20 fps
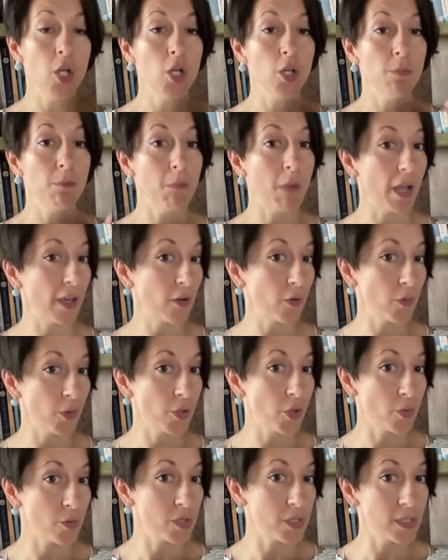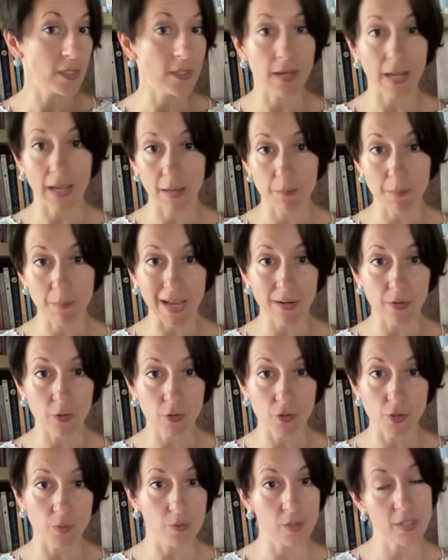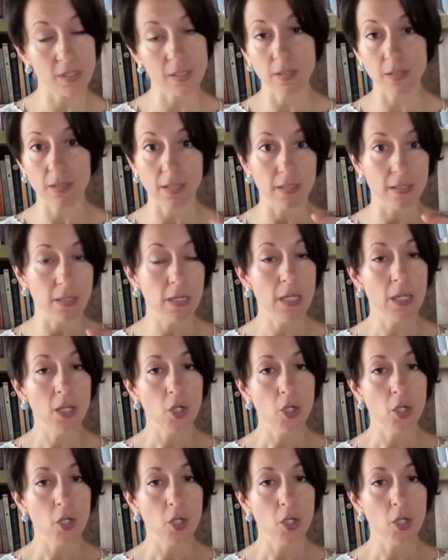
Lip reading: microdosing and macrodosing and